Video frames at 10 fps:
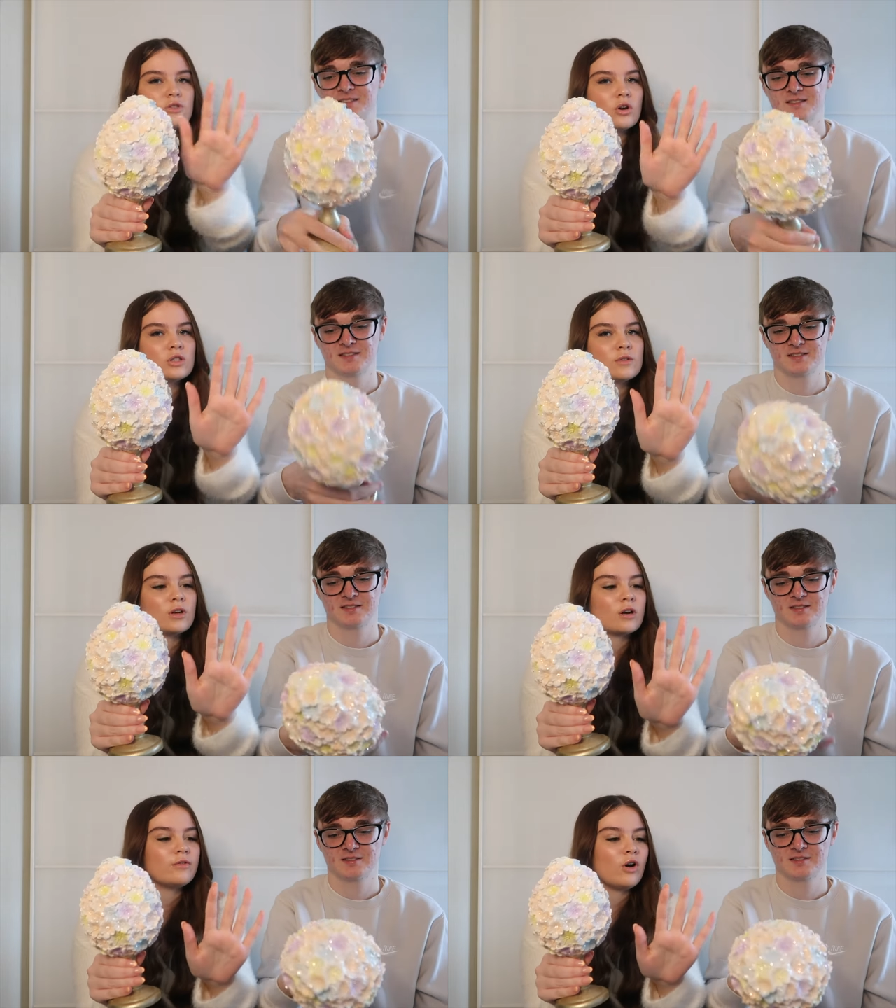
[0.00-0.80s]
Speaker 1: sides
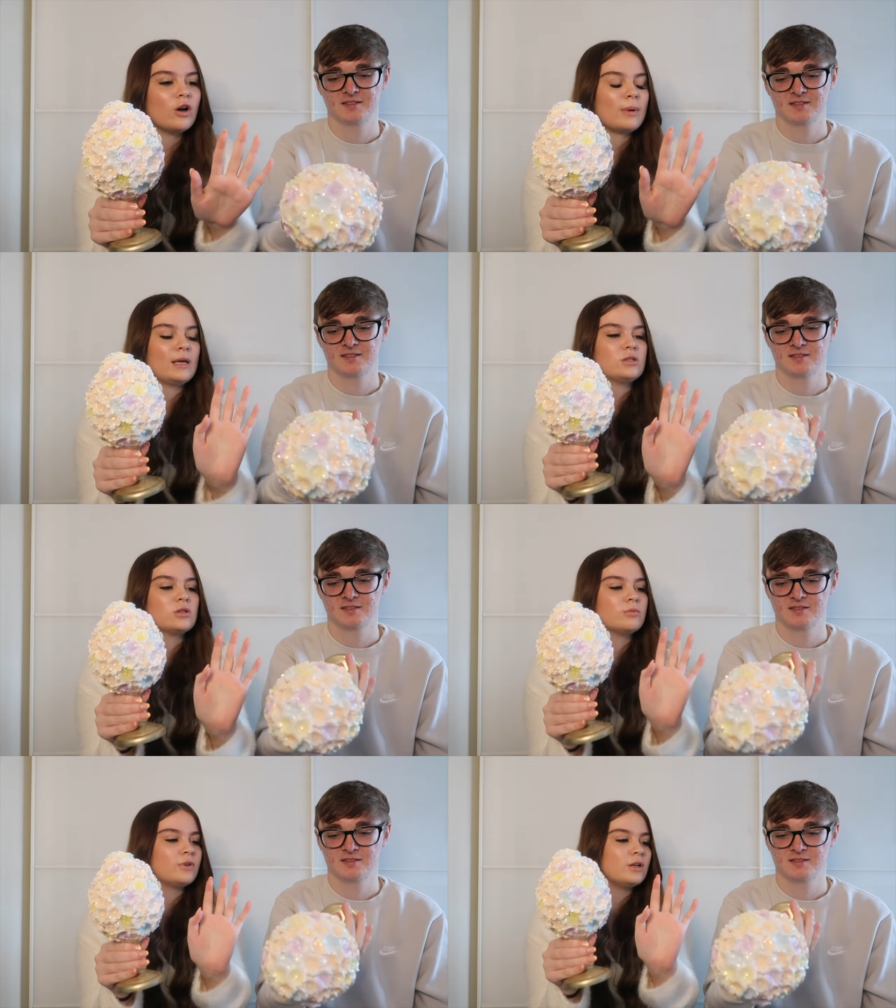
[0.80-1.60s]
of like a fireplace
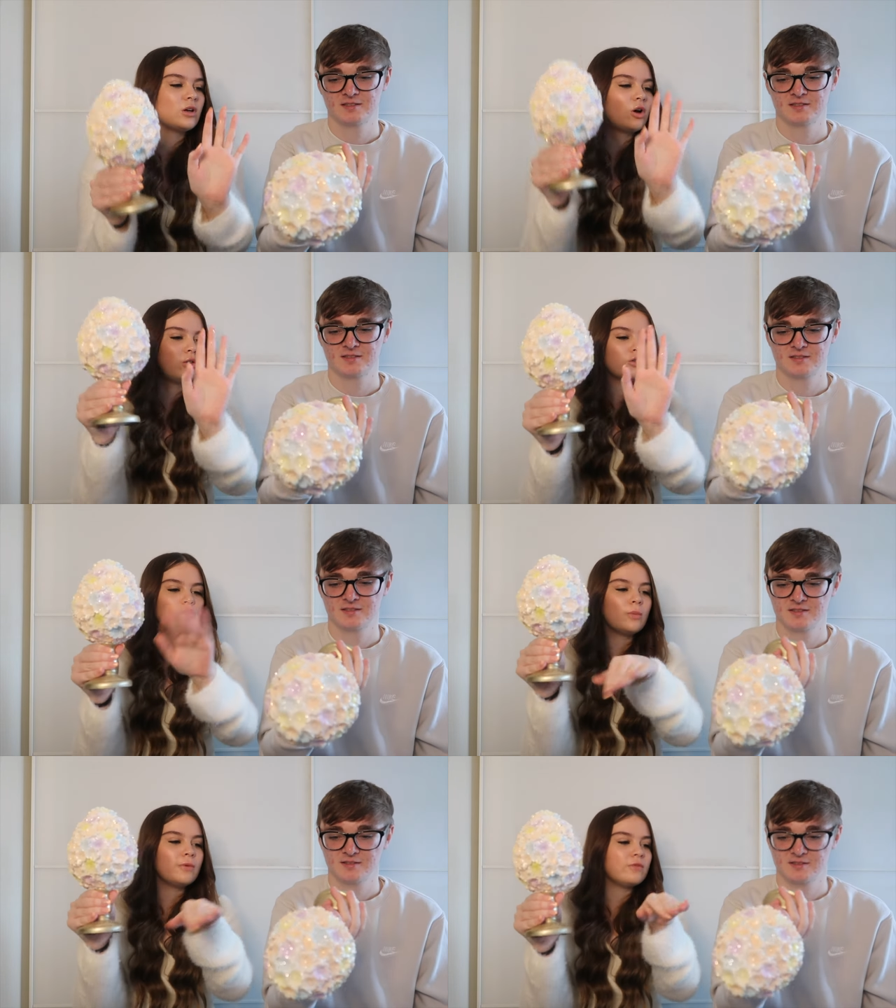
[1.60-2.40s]
or something, like on the
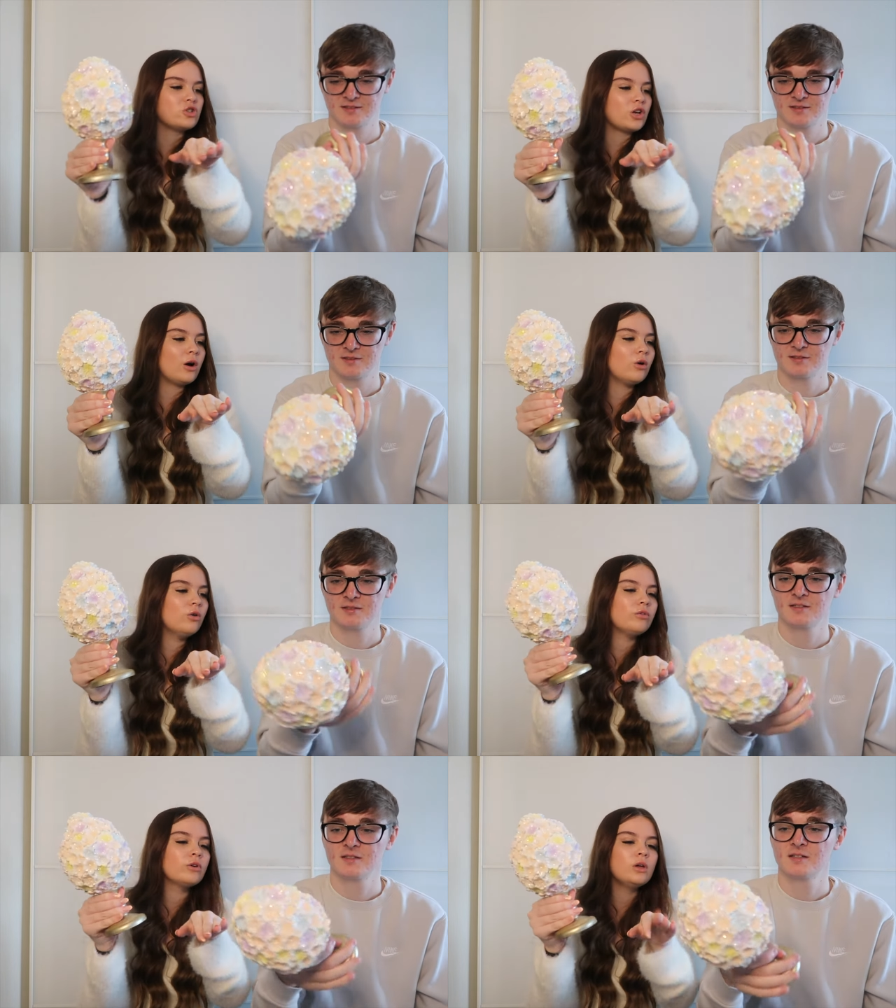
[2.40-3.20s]
top of the
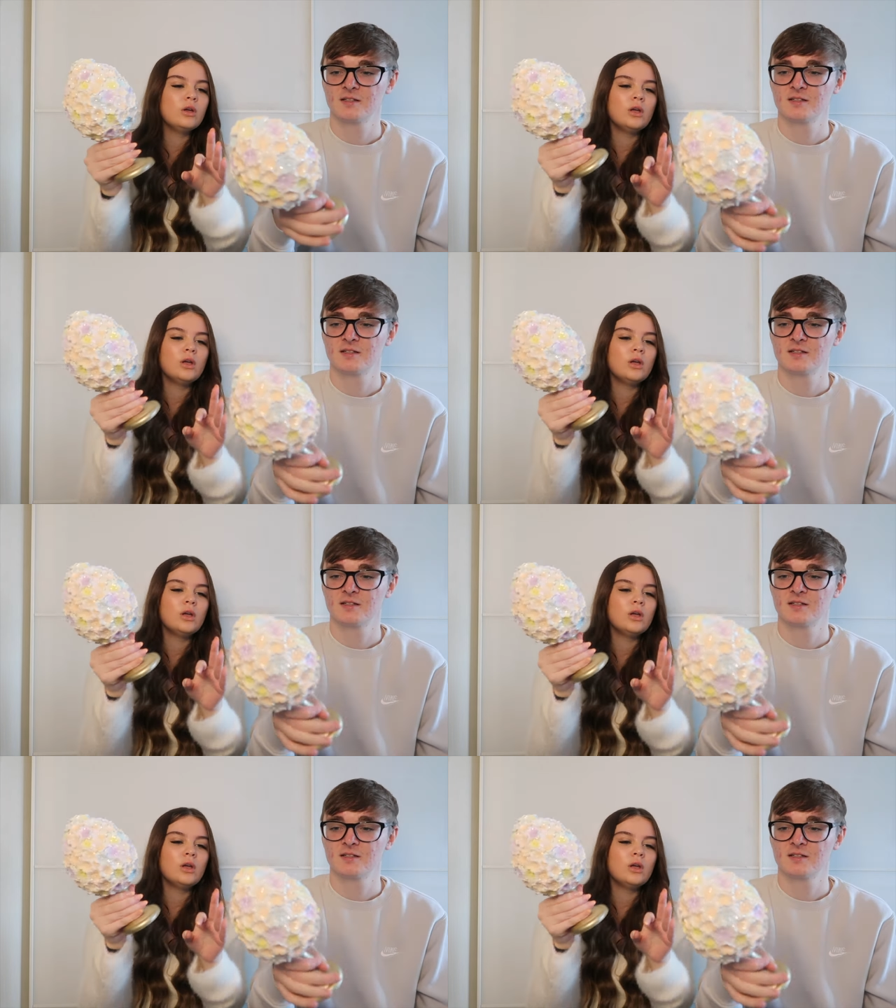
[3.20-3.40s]
shelf.